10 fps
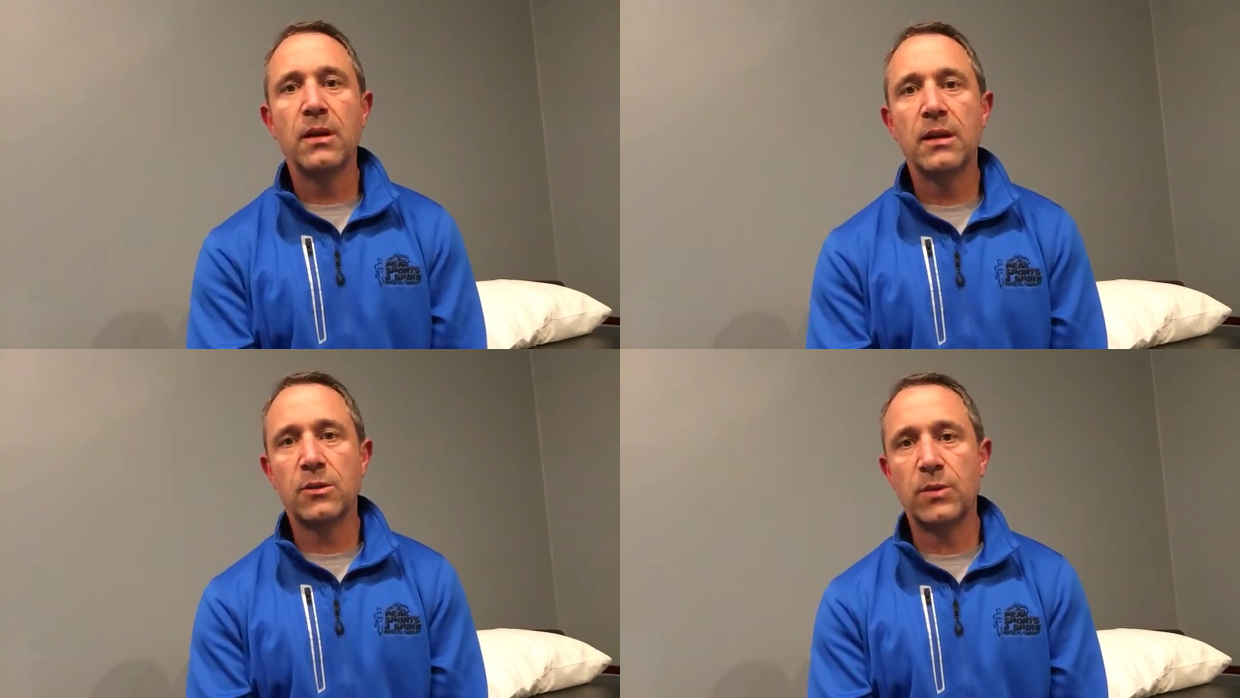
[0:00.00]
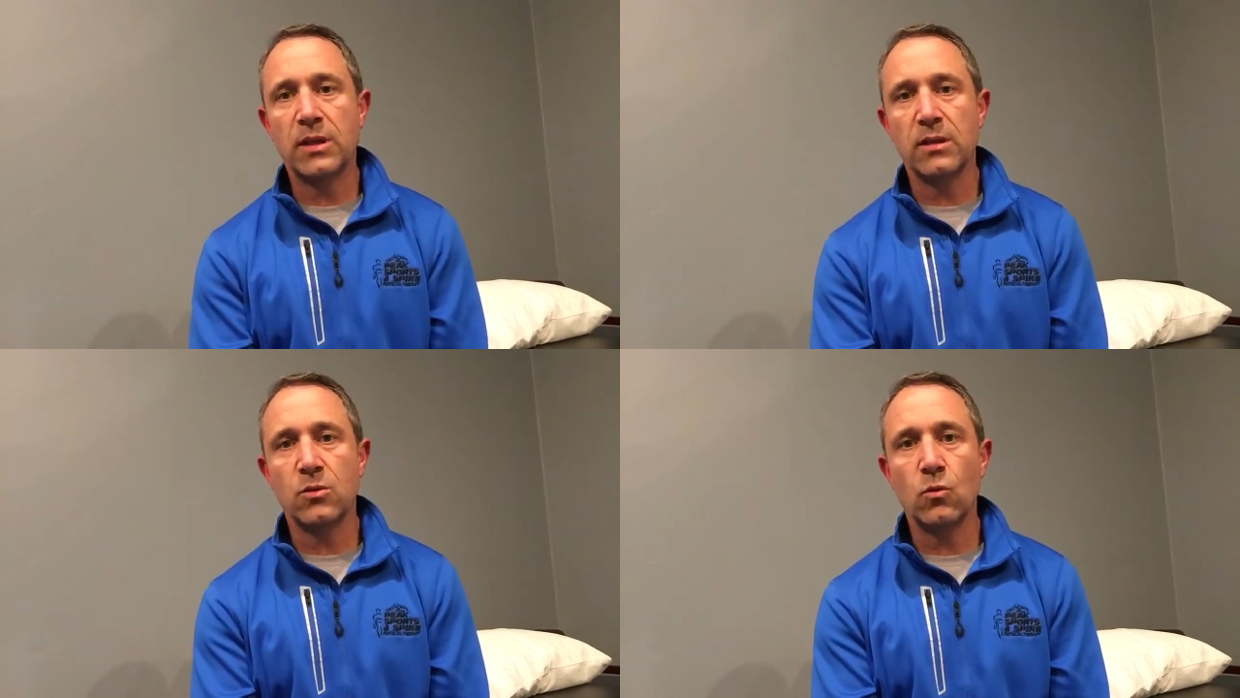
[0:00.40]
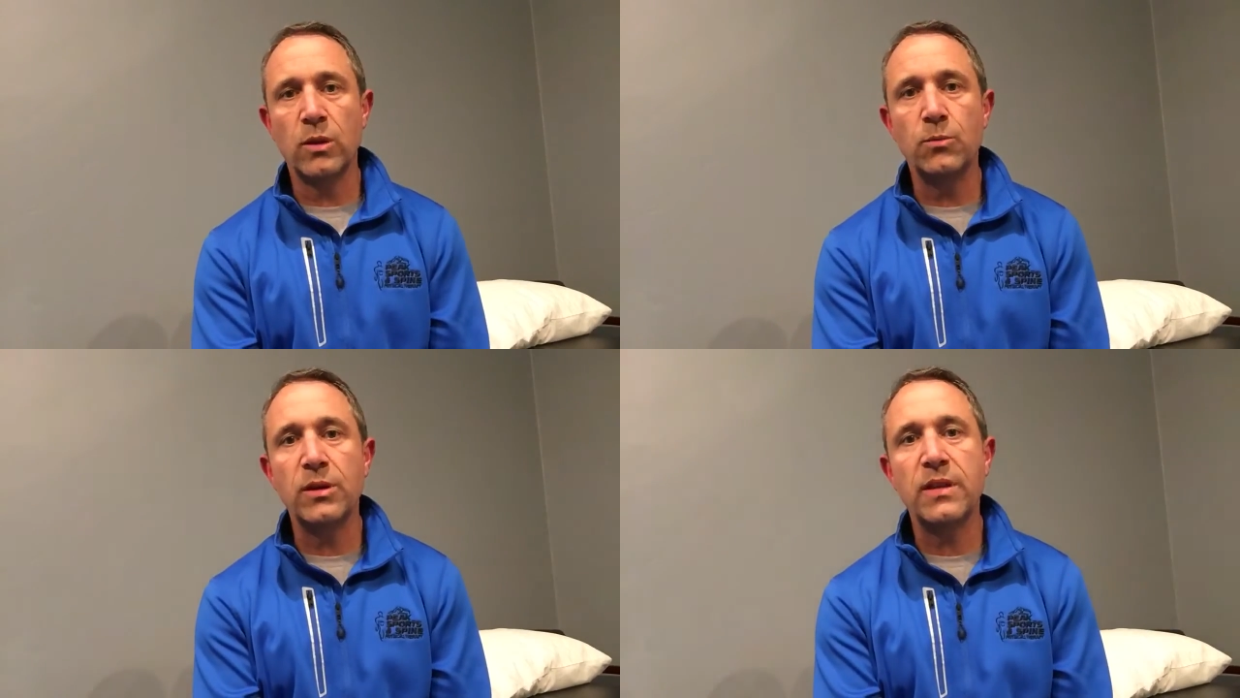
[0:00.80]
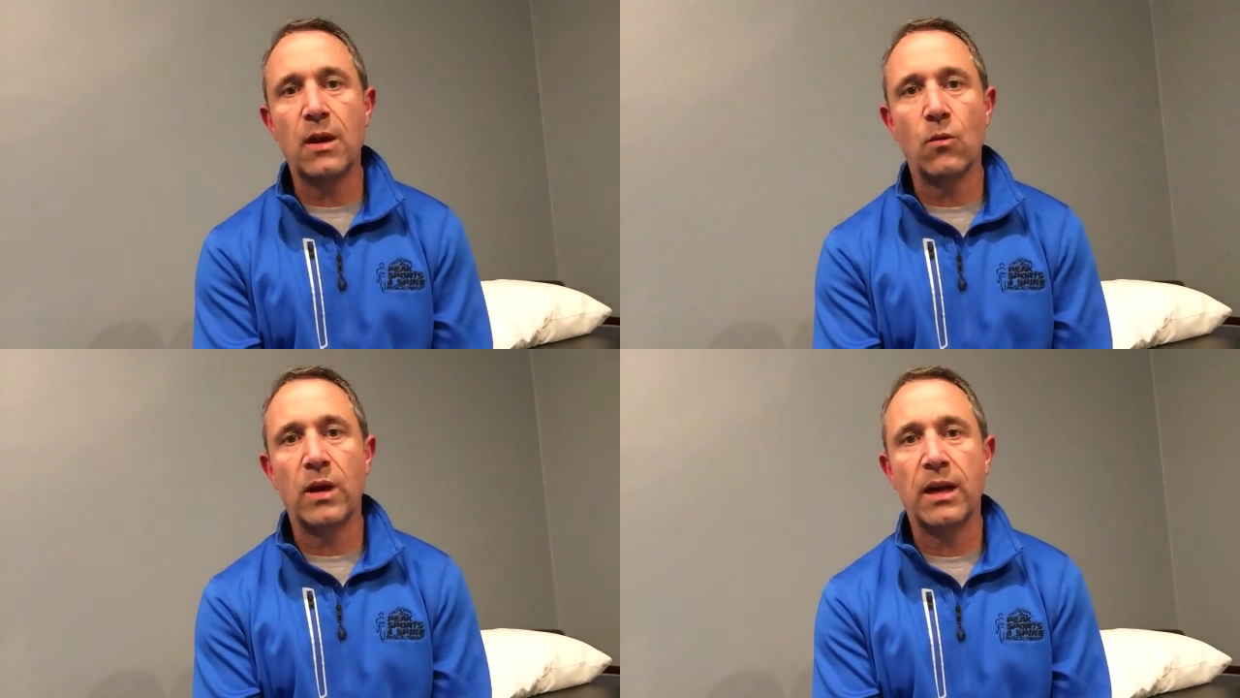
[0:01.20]
Is because we breathe
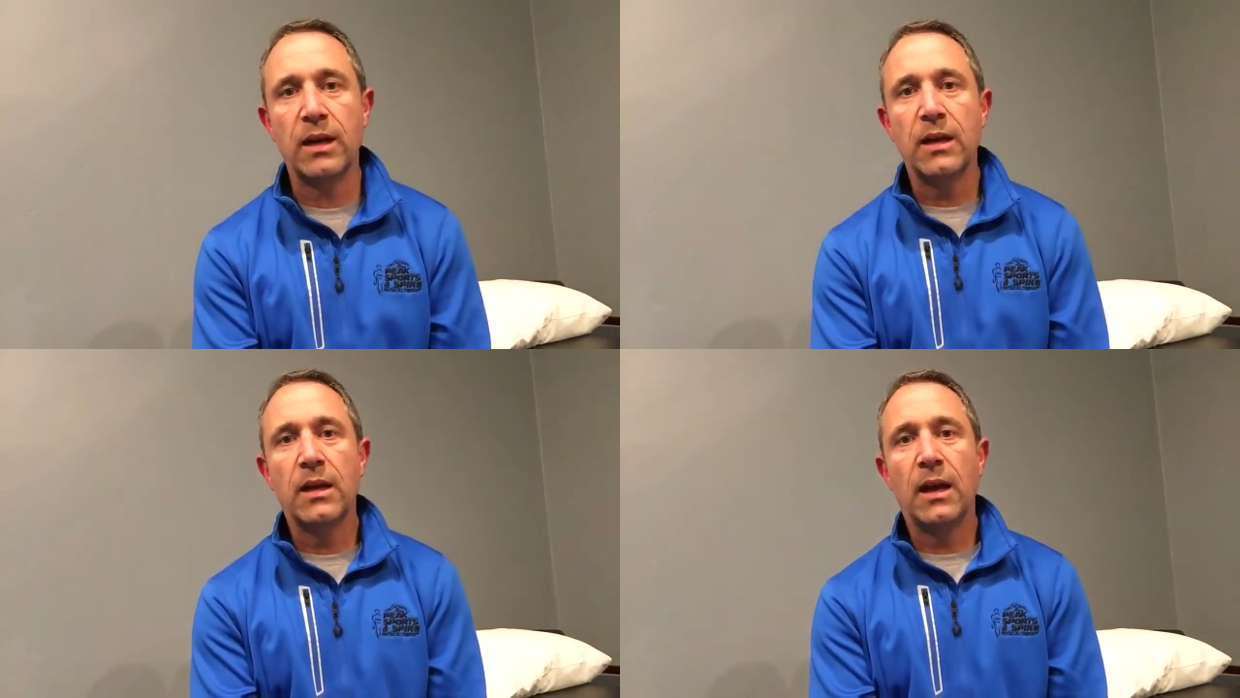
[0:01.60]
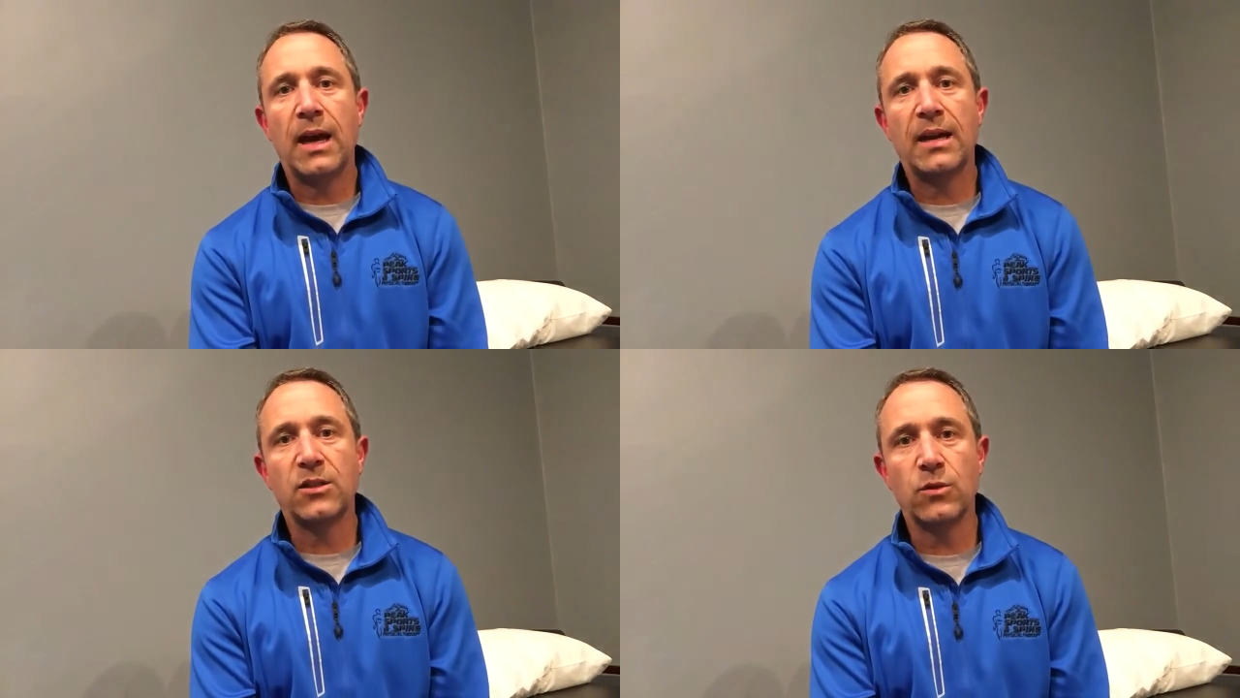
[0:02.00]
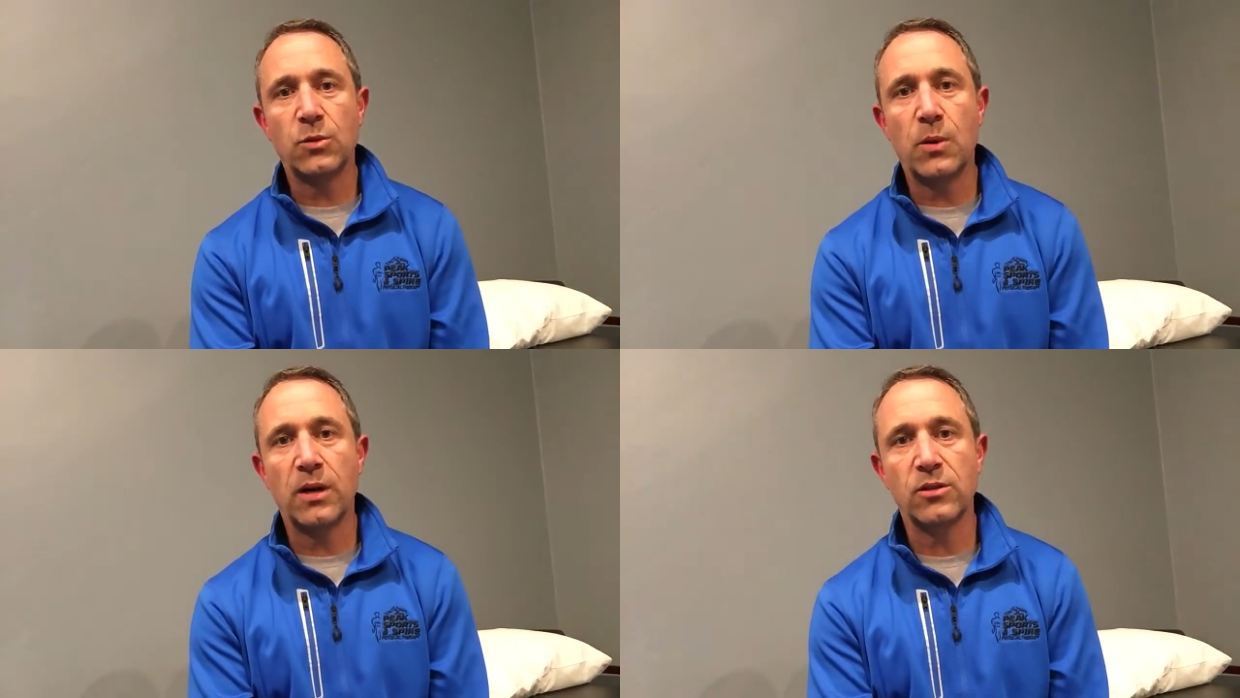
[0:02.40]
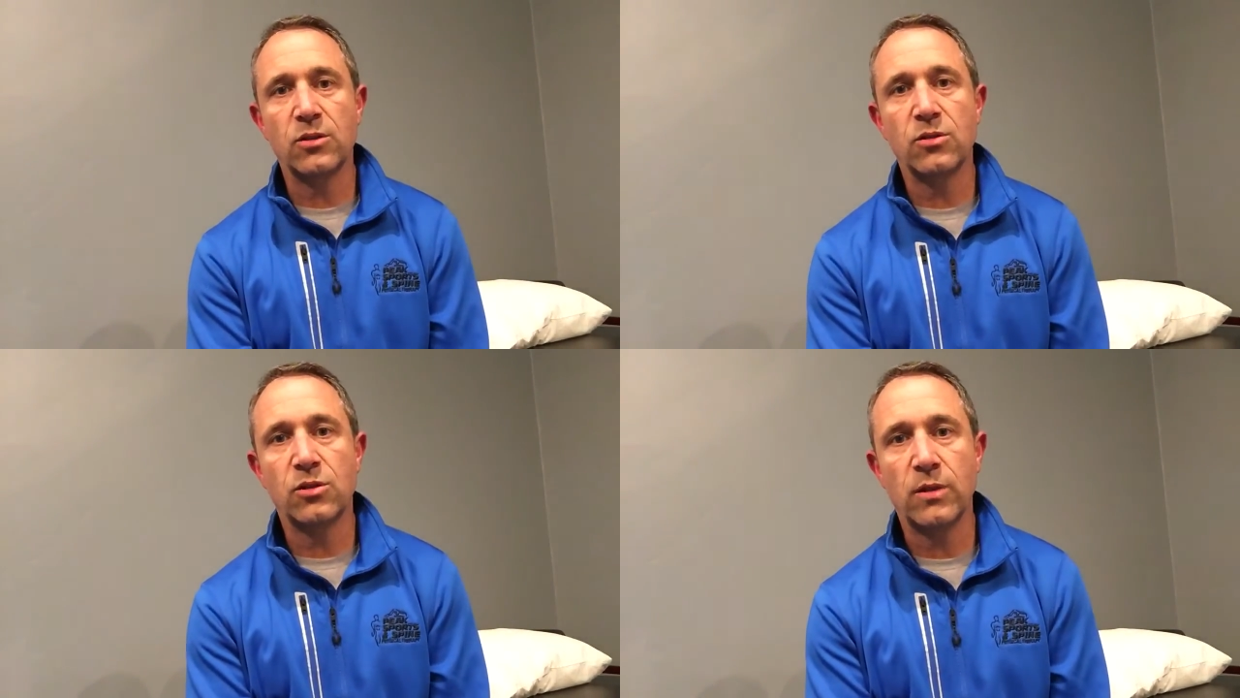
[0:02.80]
that way as a response
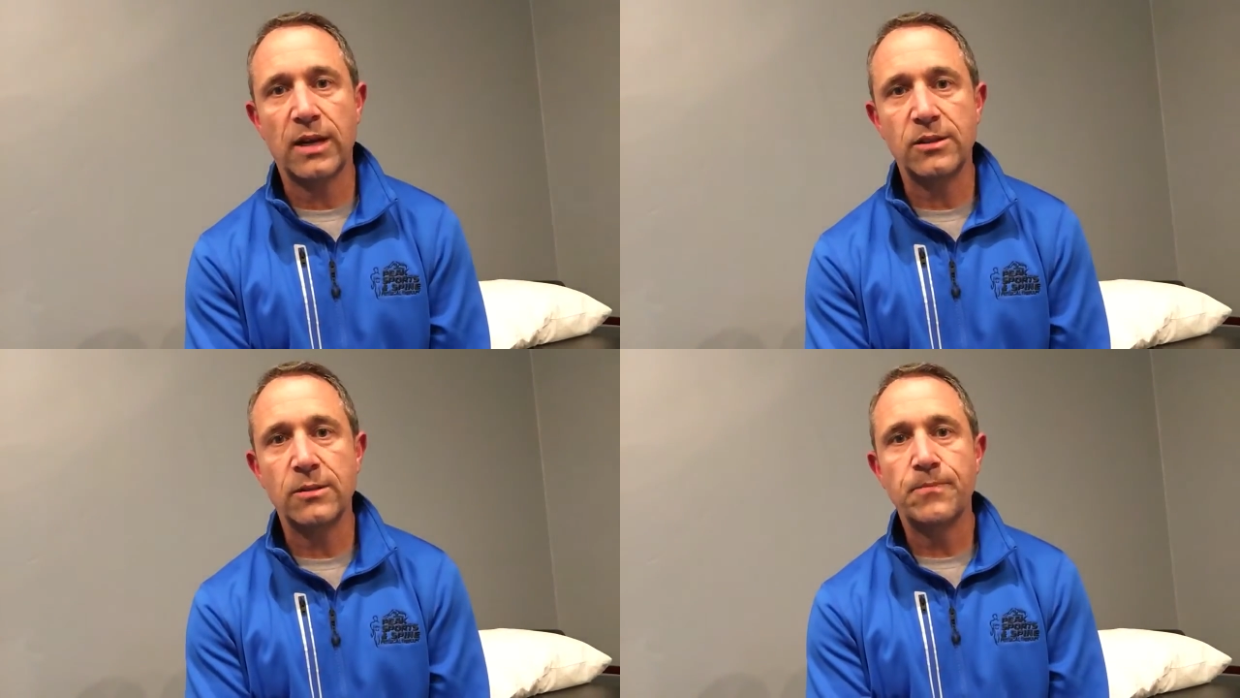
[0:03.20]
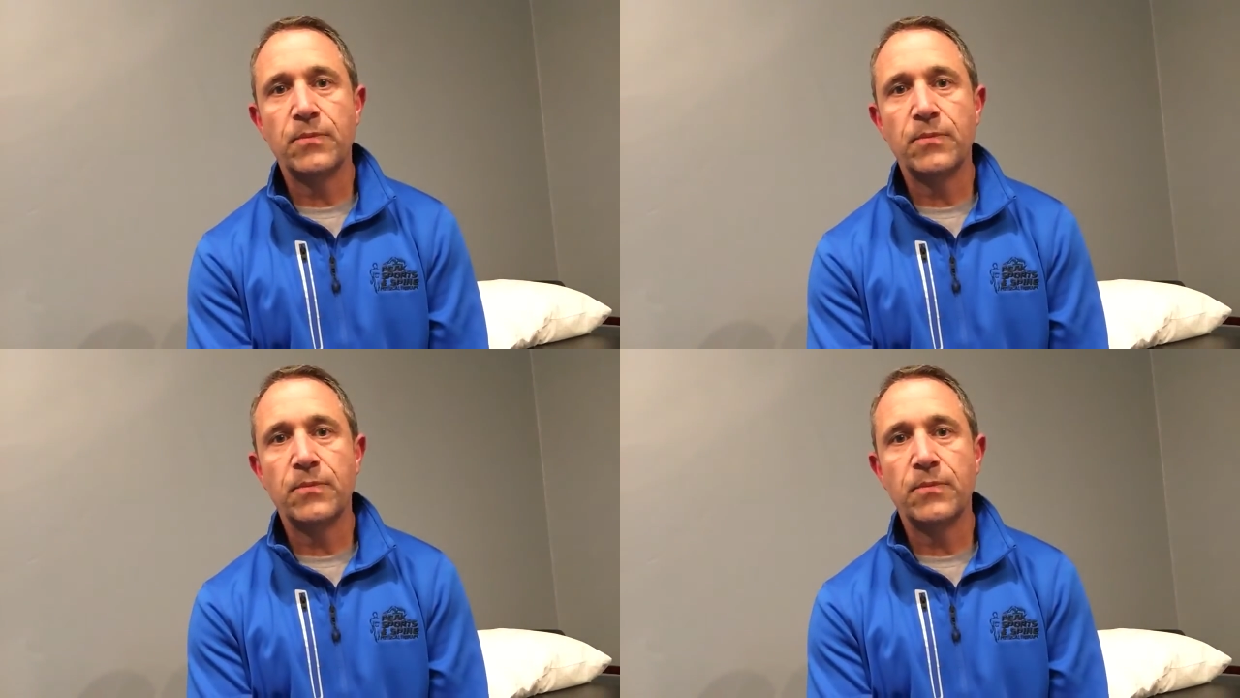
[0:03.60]
to stress.